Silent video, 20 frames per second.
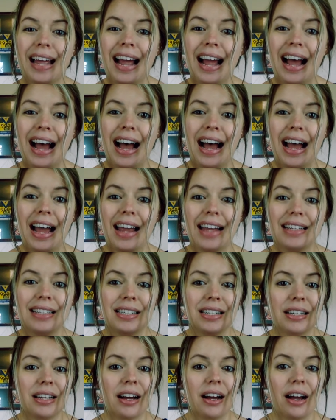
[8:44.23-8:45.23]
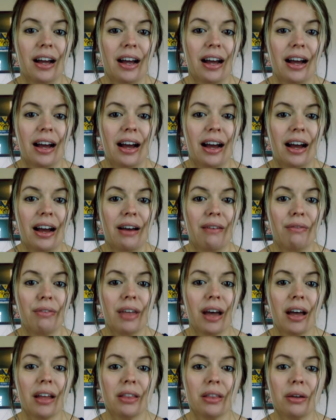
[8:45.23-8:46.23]
I did not have
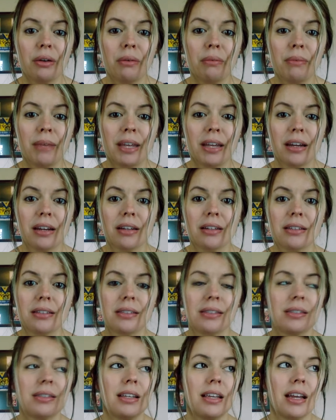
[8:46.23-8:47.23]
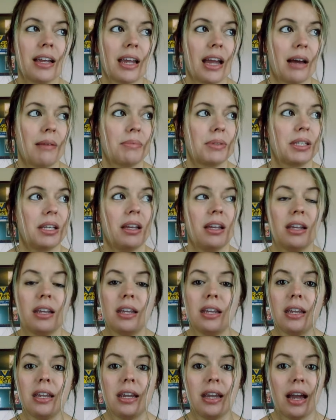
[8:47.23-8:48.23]
that though because it kept saying
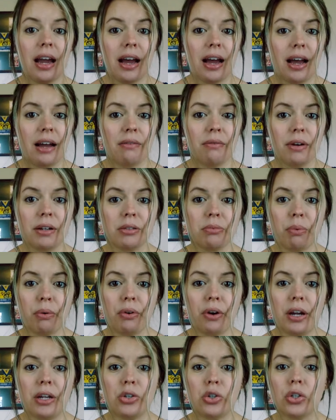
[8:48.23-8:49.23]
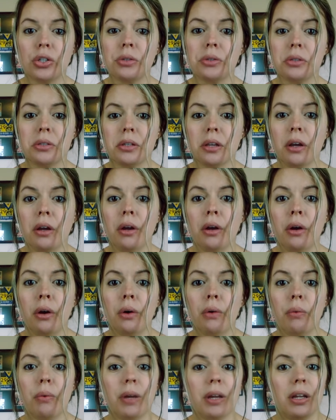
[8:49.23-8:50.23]
he had respirations
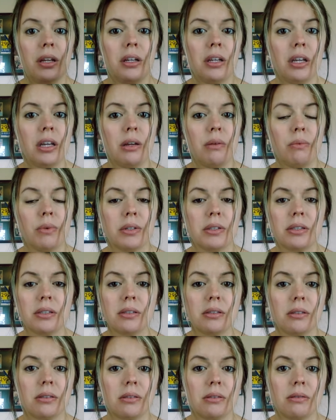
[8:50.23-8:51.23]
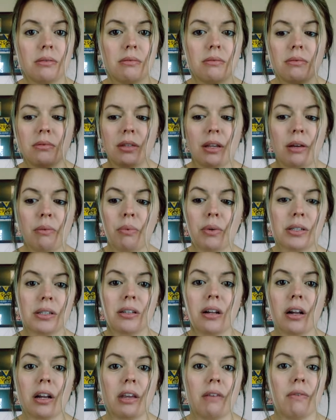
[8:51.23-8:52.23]
when it was
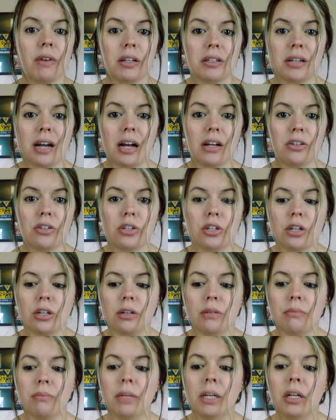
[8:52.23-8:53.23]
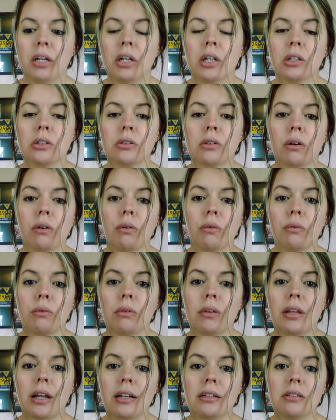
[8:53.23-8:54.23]
not even attached to him. So
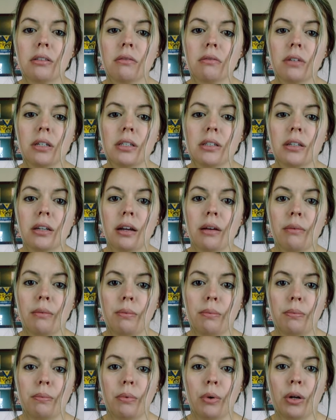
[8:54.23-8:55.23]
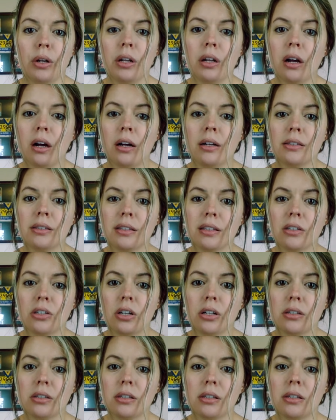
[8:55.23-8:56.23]
that's the reason I would not
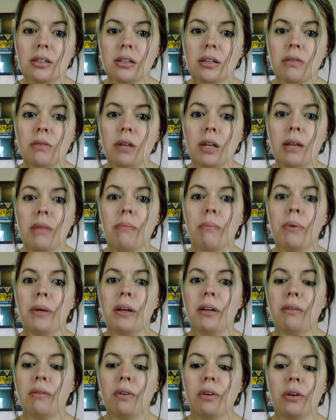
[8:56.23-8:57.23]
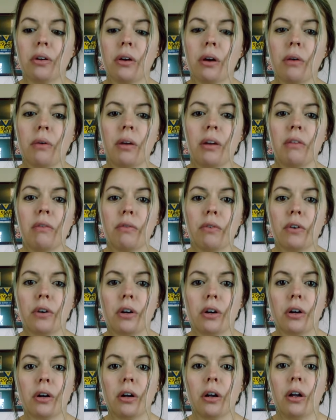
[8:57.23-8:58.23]
suggest this unit. But if you're going
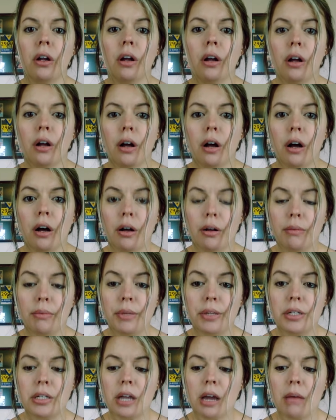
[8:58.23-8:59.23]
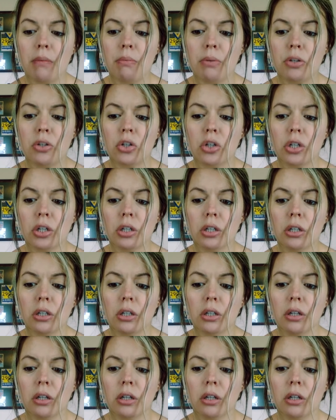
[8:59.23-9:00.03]
for the temperature